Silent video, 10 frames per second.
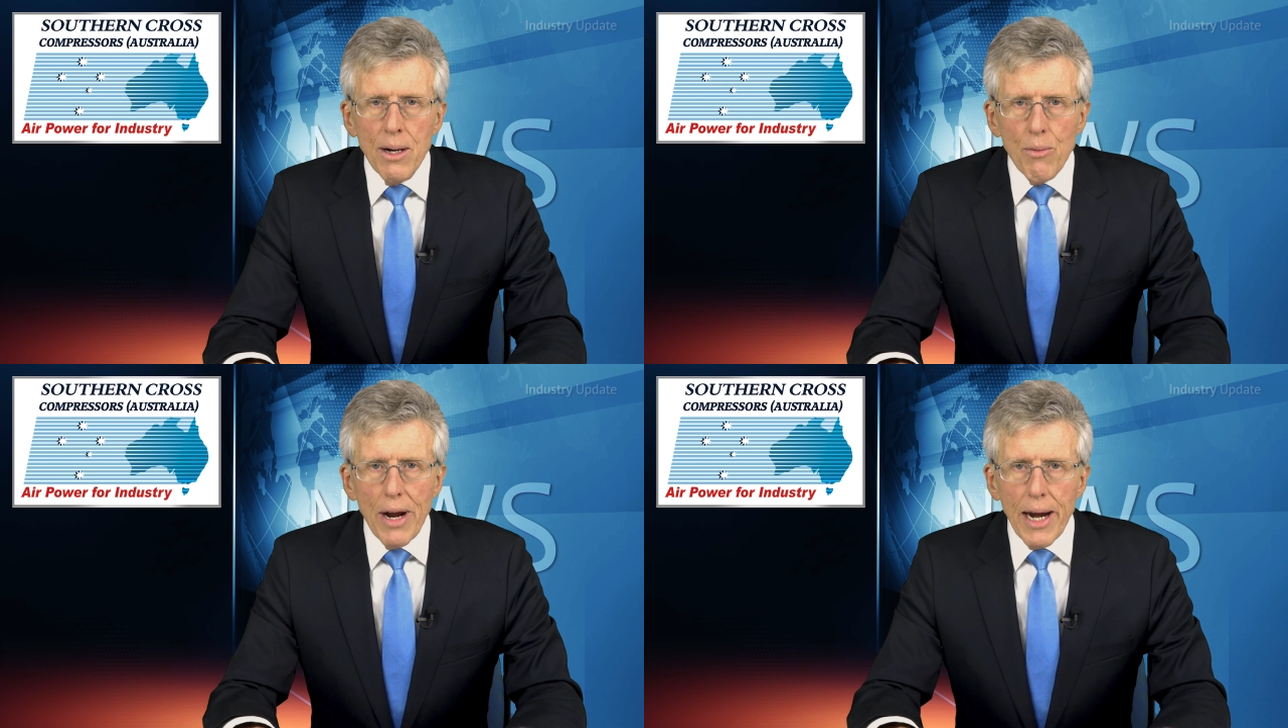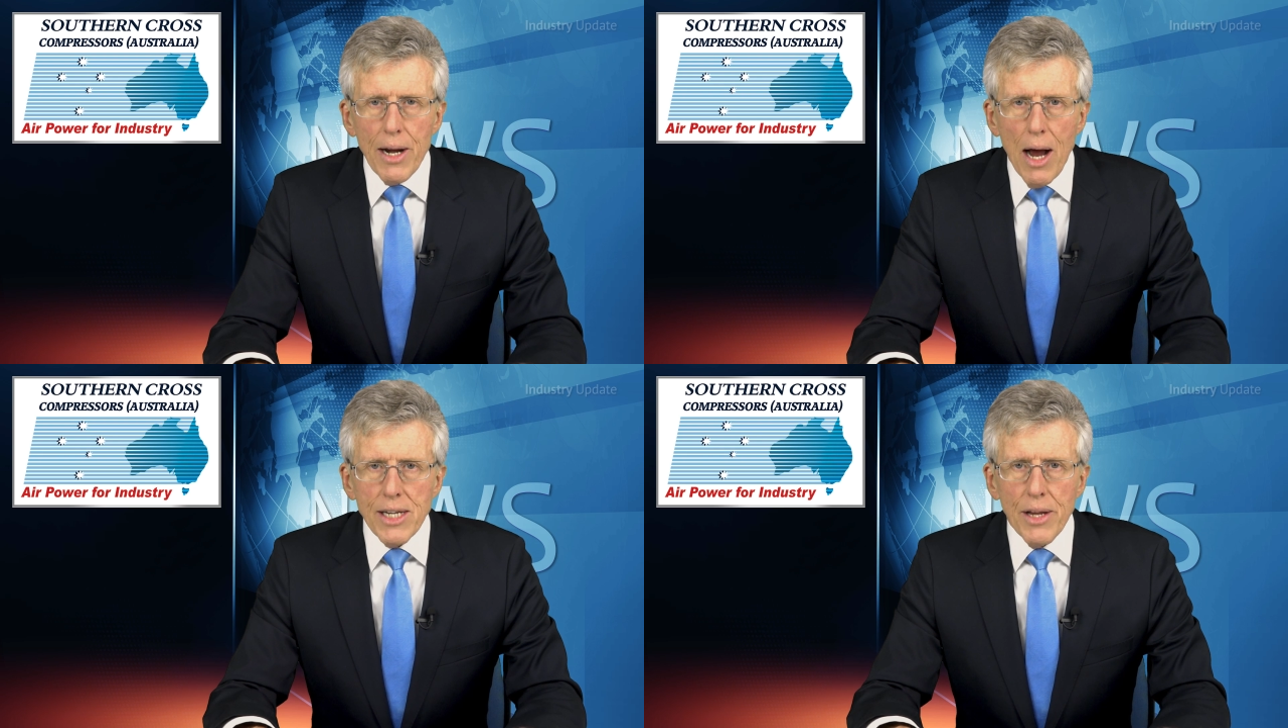
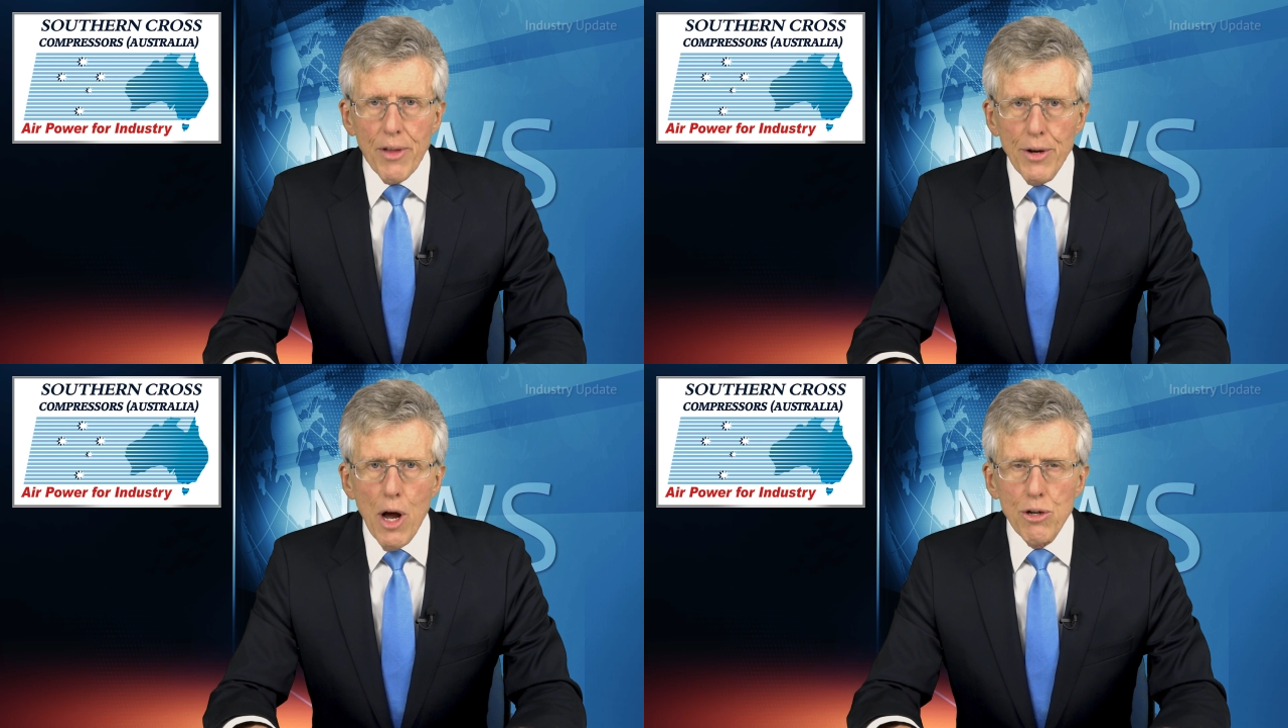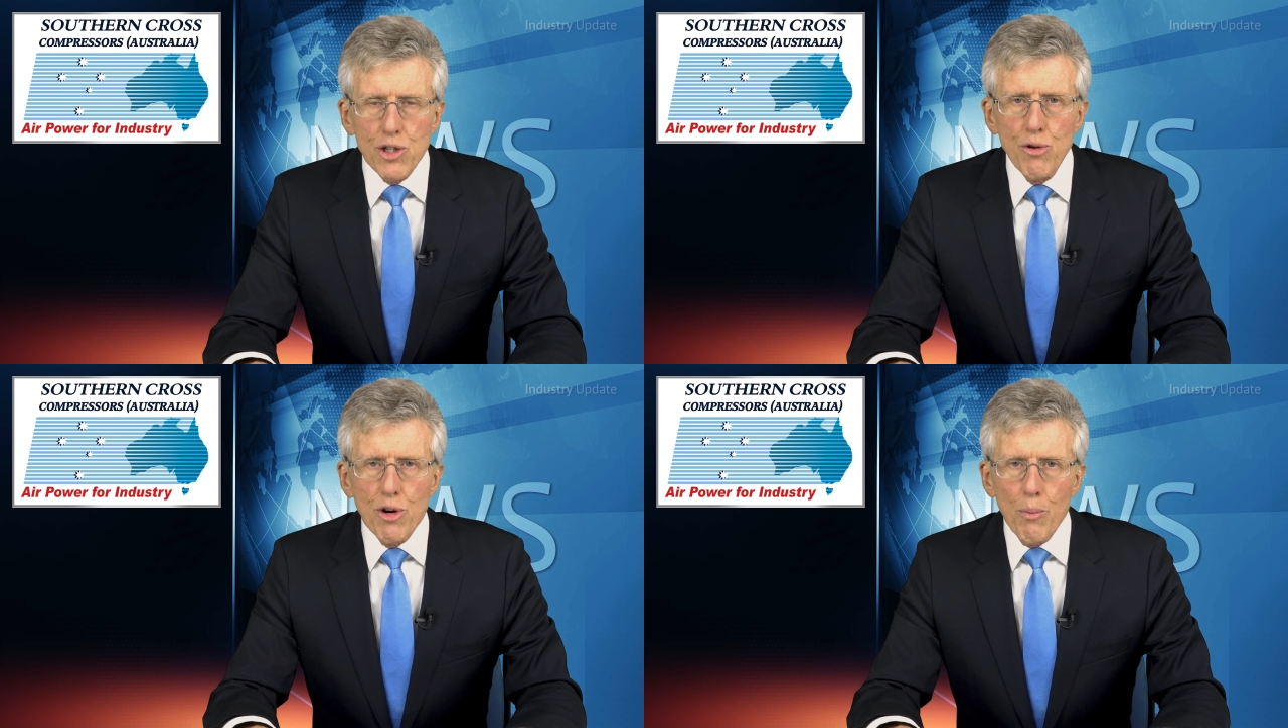Recognising that no
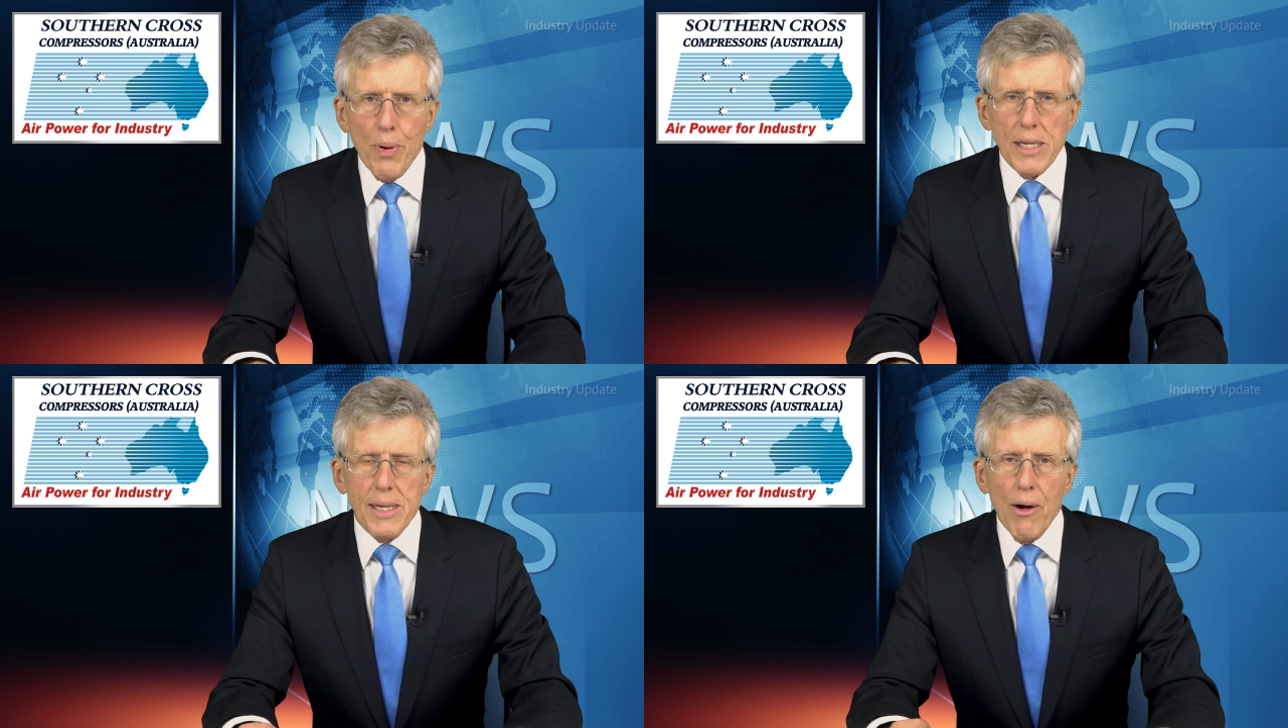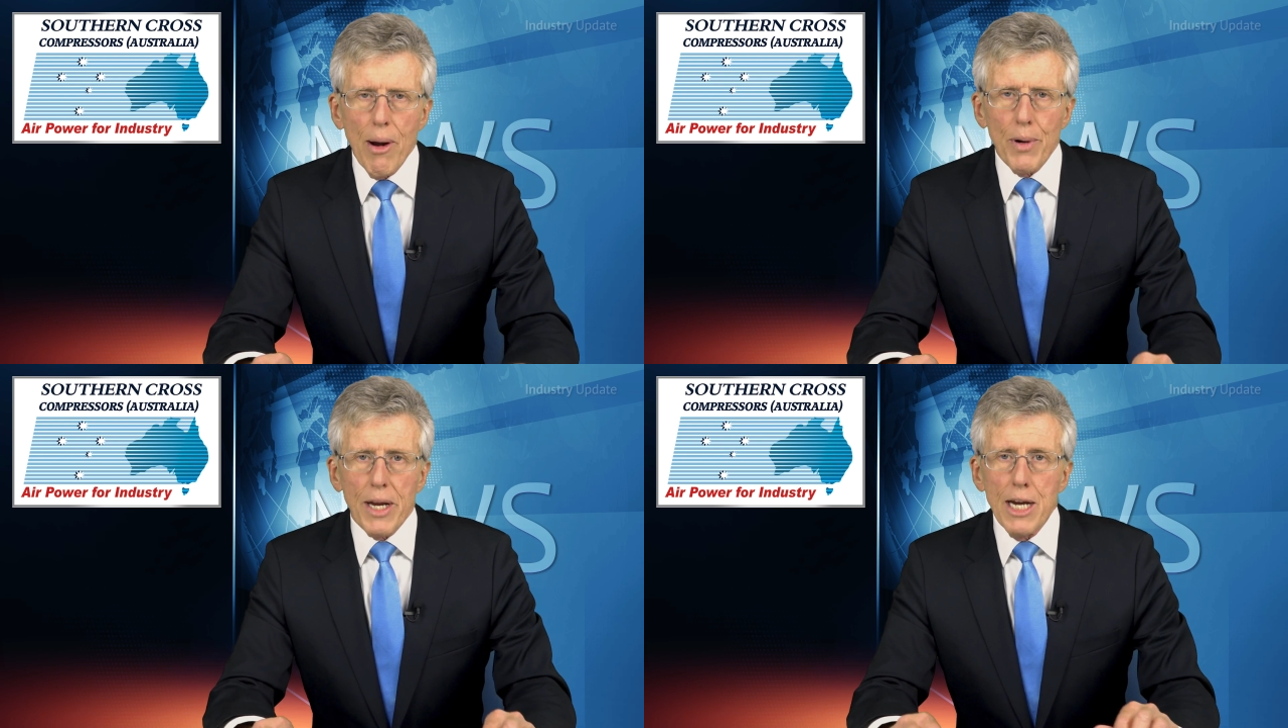two compressed air
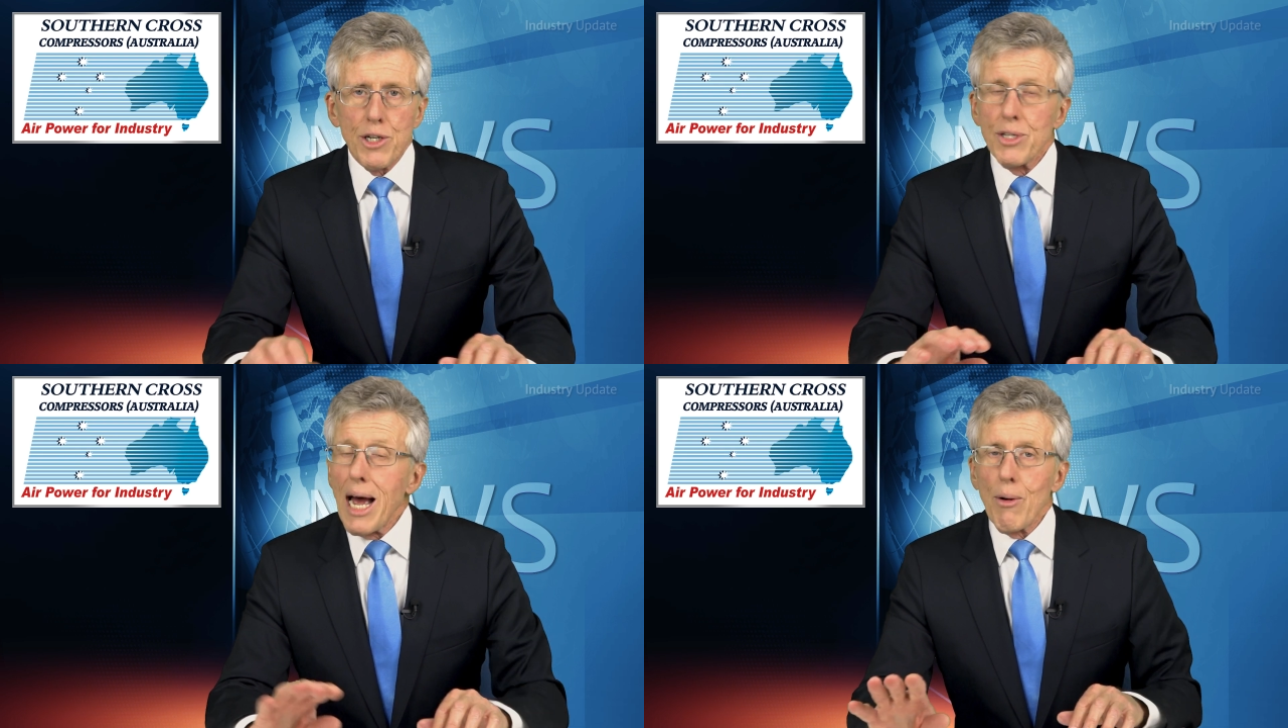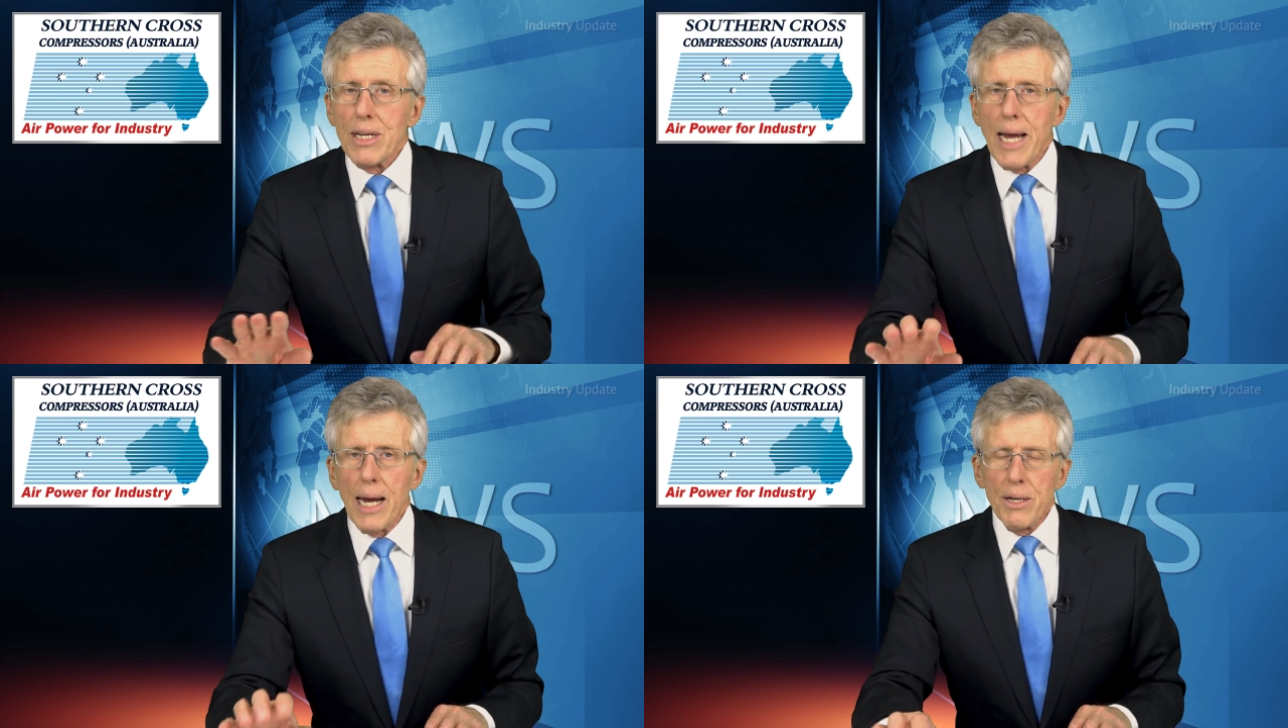applications are
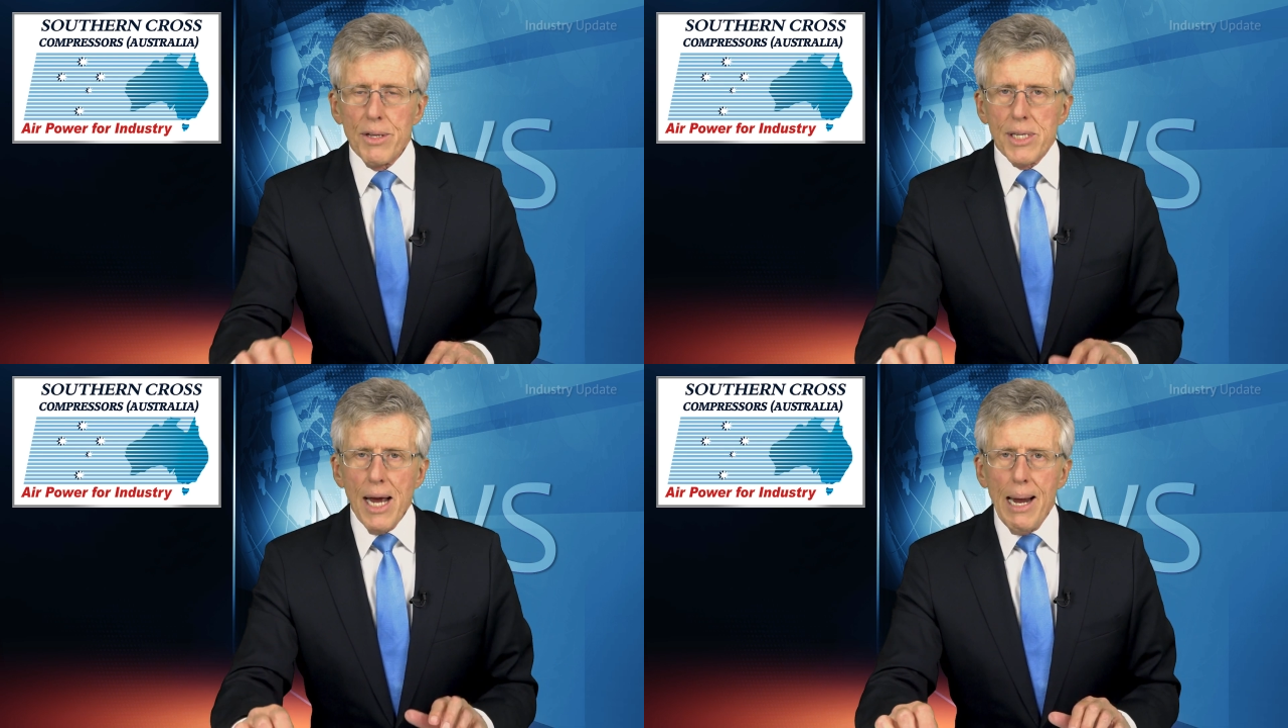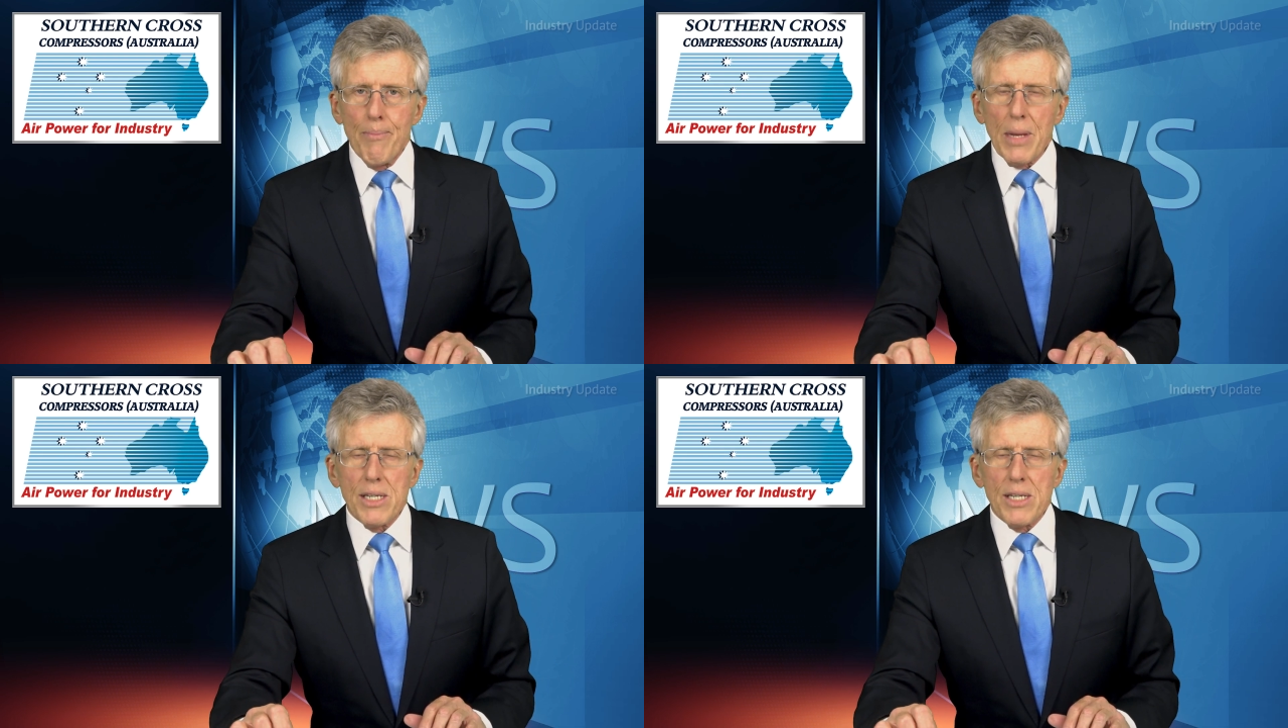exactly the same,